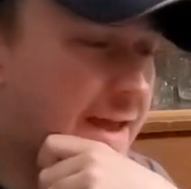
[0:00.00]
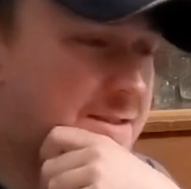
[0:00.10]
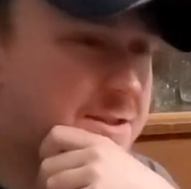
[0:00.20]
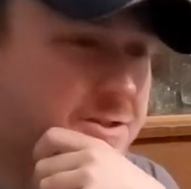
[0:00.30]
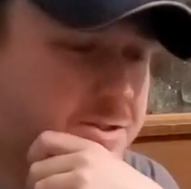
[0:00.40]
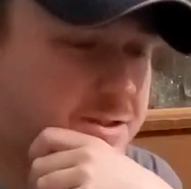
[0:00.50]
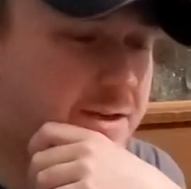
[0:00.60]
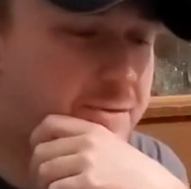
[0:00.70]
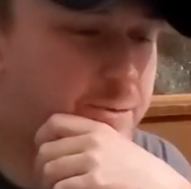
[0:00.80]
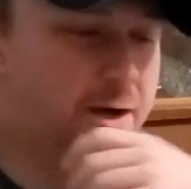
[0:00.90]
asking
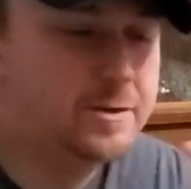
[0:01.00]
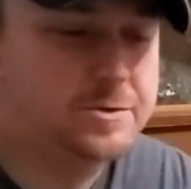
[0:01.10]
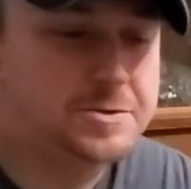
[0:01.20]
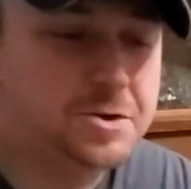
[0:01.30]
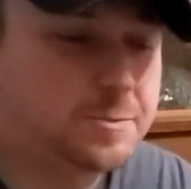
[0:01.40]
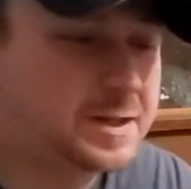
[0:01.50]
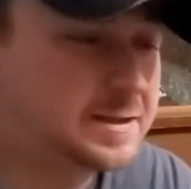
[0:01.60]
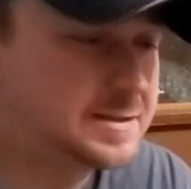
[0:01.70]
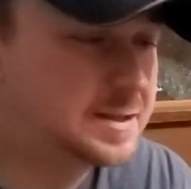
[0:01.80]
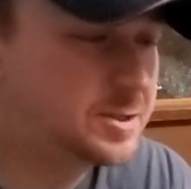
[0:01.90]
yourself, why are there so many of
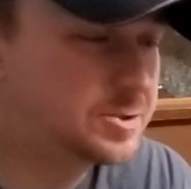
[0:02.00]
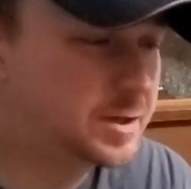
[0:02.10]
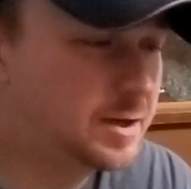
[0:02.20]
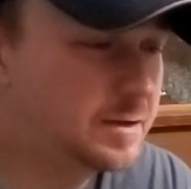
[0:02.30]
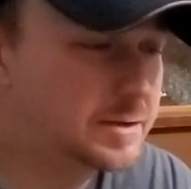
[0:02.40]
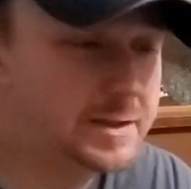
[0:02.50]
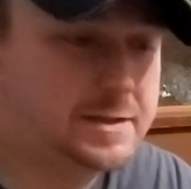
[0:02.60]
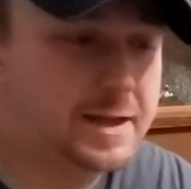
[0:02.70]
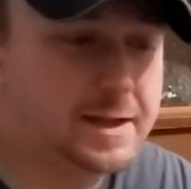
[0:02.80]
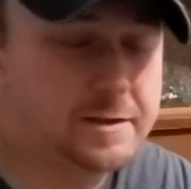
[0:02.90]
these Tetracolor
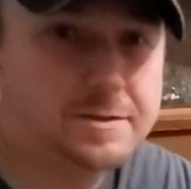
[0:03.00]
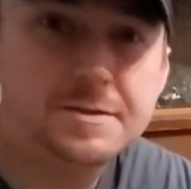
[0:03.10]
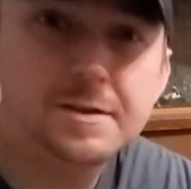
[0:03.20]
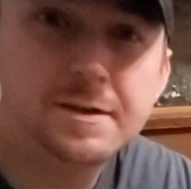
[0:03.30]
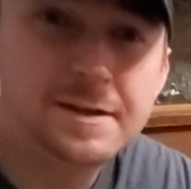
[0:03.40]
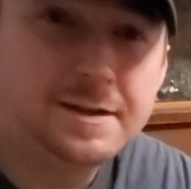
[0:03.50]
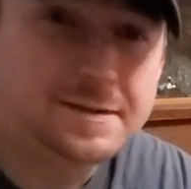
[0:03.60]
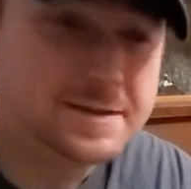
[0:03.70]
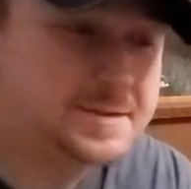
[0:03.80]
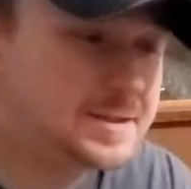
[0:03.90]
containers?
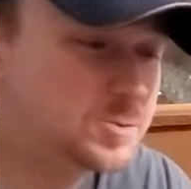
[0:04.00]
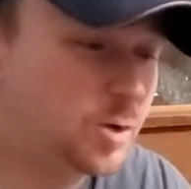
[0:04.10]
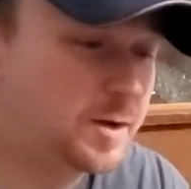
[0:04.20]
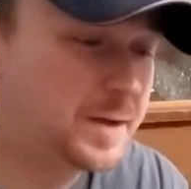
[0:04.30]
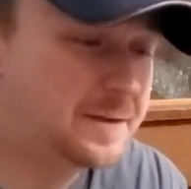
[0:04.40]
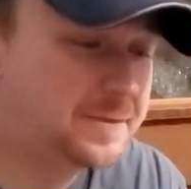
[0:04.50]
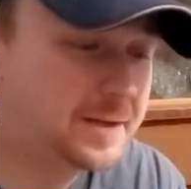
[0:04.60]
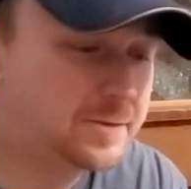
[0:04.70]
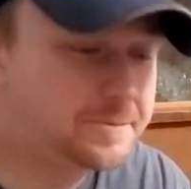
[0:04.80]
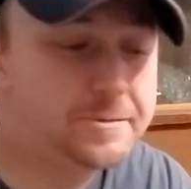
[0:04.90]
This is one of my
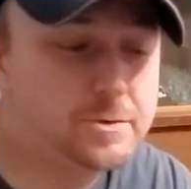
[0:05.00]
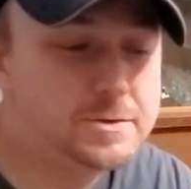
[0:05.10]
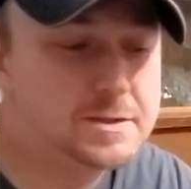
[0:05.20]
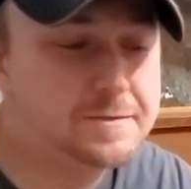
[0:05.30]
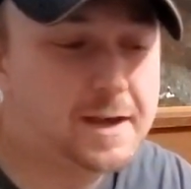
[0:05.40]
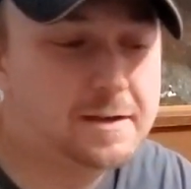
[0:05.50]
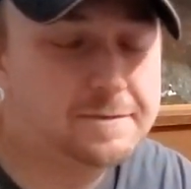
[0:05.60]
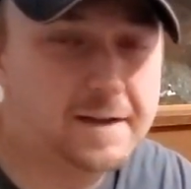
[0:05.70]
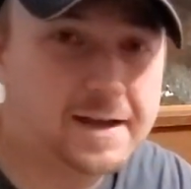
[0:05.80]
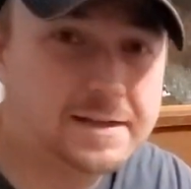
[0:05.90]
favorite foods, and if I could
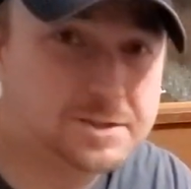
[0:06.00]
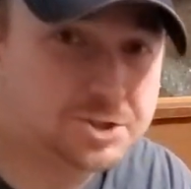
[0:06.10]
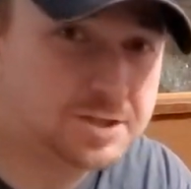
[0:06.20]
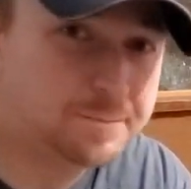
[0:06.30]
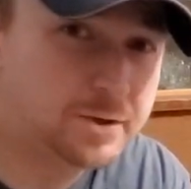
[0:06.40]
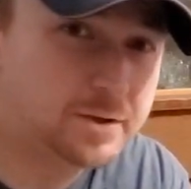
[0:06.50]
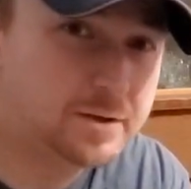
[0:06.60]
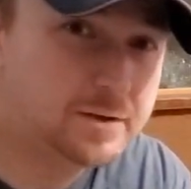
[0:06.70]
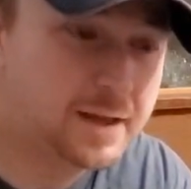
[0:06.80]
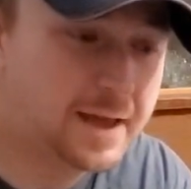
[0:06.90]
find it cheaper
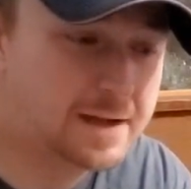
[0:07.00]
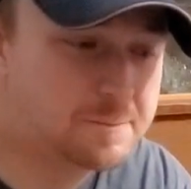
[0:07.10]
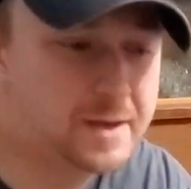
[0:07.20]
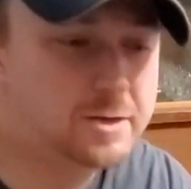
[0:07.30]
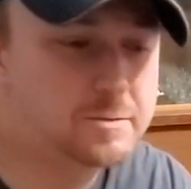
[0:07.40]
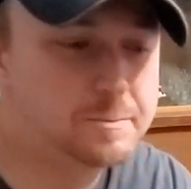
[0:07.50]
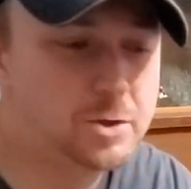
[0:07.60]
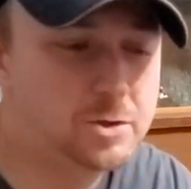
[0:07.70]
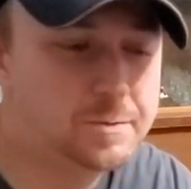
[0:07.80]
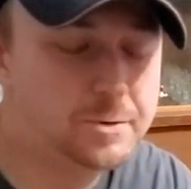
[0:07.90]
at a better
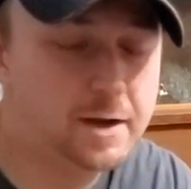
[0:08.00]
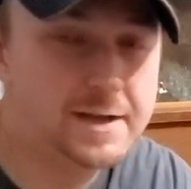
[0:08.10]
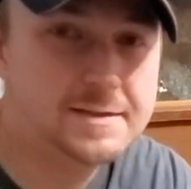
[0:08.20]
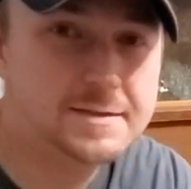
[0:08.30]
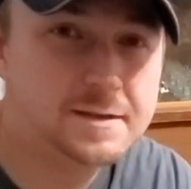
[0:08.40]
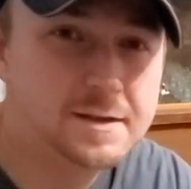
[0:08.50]
bulk price,